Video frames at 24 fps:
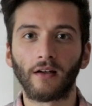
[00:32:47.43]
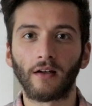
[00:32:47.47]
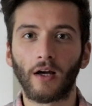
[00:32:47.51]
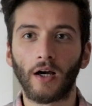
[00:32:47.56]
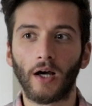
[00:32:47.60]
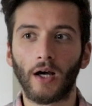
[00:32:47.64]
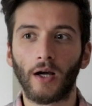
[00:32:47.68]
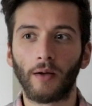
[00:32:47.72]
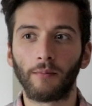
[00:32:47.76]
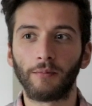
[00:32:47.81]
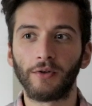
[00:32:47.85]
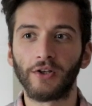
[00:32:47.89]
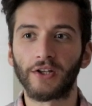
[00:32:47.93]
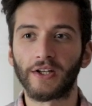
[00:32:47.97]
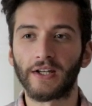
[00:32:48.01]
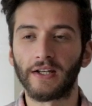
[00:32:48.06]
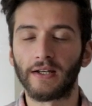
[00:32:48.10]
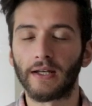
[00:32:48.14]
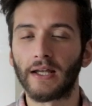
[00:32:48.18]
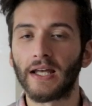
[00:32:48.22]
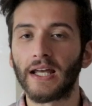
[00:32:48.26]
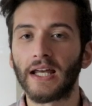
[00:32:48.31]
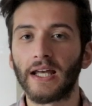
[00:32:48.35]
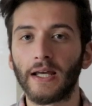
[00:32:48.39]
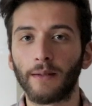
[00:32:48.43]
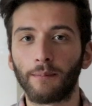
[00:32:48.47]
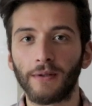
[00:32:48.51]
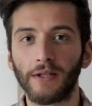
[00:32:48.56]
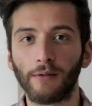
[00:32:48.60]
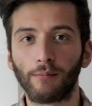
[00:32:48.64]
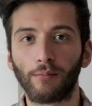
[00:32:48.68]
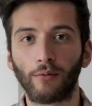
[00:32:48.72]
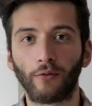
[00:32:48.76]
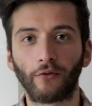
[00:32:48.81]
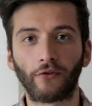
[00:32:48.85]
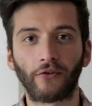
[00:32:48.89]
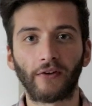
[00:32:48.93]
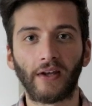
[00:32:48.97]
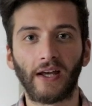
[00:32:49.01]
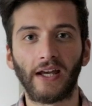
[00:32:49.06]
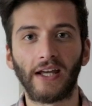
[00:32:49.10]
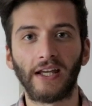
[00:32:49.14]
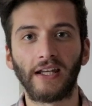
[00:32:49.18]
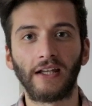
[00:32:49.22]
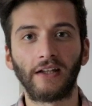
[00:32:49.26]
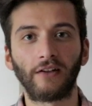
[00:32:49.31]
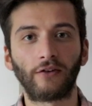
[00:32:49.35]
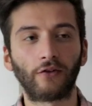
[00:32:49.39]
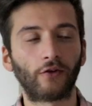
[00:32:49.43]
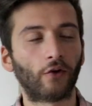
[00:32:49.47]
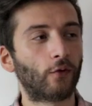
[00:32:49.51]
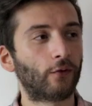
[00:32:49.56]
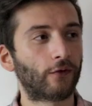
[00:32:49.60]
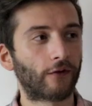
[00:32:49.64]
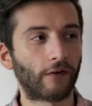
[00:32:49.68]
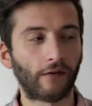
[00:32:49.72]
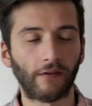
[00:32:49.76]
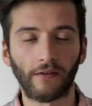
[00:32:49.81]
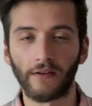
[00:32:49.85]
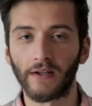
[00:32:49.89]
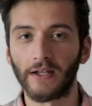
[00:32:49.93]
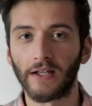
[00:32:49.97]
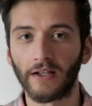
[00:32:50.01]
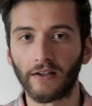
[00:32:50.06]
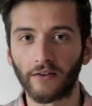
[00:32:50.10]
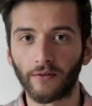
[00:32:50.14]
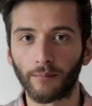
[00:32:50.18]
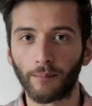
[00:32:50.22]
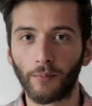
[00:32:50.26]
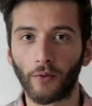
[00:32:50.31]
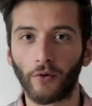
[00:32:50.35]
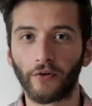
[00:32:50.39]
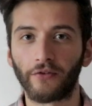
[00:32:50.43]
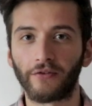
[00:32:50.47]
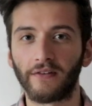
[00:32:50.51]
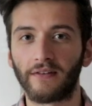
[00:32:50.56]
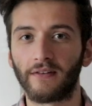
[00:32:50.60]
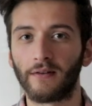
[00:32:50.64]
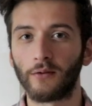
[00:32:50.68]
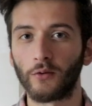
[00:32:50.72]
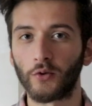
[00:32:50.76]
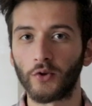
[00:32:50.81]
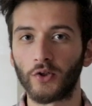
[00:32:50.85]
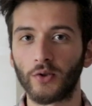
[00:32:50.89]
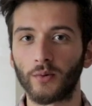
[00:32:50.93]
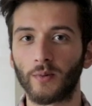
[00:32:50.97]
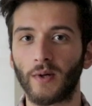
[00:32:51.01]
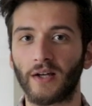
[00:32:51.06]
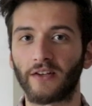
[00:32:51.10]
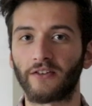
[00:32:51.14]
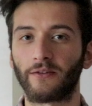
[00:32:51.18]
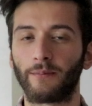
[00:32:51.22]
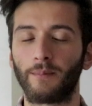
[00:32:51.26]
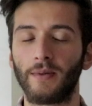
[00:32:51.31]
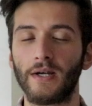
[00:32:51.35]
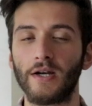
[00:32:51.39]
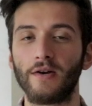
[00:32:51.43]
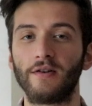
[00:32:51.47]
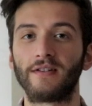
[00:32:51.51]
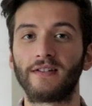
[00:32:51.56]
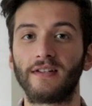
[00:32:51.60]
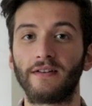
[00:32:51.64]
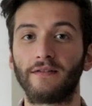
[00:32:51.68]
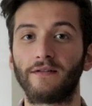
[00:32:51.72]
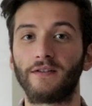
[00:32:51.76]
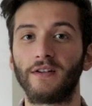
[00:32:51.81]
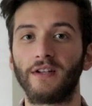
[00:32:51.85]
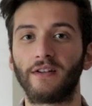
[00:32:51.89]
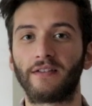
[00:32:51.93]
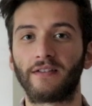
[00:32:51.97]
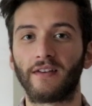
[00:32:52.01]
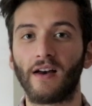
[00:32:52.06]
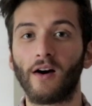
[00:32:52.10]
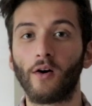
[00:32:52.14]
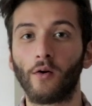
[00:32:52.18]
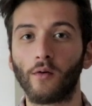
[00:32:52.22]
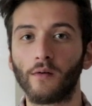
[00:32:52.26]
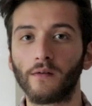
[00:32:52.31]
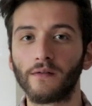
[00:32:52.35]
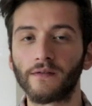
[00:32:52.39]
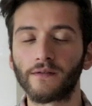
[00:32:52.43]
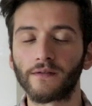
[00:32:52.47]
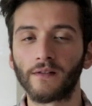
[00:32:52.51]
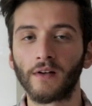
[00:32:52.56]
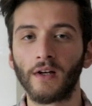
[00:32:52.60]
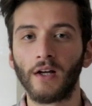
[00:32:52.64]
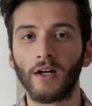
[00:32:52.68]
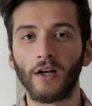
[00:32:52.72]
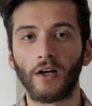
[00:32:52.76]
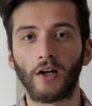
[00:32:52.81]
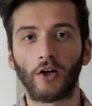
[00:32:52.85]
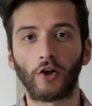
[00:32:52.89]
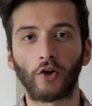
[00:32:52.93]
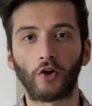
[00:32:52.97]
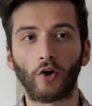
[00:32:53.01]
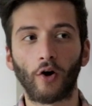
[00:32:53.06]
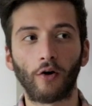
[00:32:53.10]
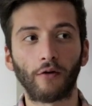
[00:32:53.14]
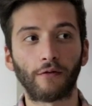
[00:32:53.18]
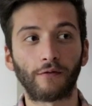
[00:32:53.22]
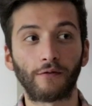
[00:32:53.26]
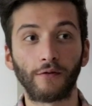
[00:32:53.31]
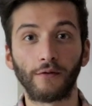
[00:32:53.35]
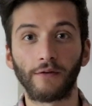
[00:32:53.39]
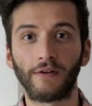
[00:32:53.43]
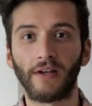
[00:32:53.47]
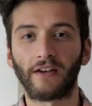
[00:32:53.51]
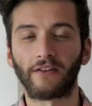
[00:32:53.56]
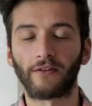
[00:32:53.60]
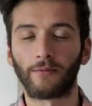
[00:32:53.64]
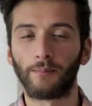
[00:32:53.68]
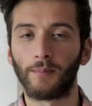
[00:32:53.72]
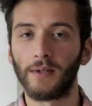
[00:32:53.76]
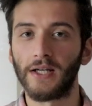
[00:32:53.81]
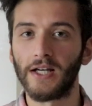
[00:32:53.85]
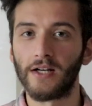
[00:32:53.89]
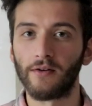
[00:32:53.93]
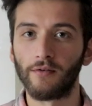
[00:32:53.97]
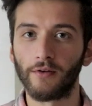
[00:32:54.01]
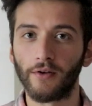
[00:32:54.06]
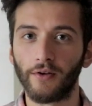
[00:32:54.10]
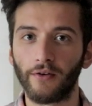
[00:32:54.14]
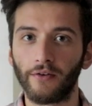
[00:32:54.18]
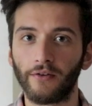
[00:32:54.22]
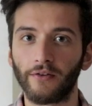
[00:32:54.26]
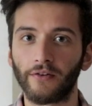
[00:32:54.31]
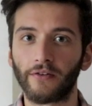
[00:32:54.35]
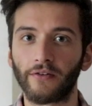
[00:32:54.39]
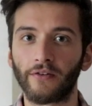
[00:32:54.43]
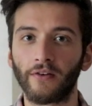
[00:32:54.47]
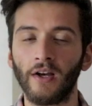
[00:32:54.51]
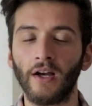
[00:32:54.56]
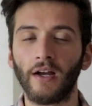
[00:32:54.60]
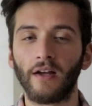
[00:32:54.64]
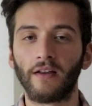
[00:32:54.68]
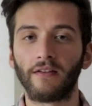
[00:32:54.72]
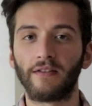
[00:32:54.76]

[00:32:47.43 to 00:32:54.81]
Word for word: um, you can hear people say tons of things, but it's until you experience it for yourself and go through the experience,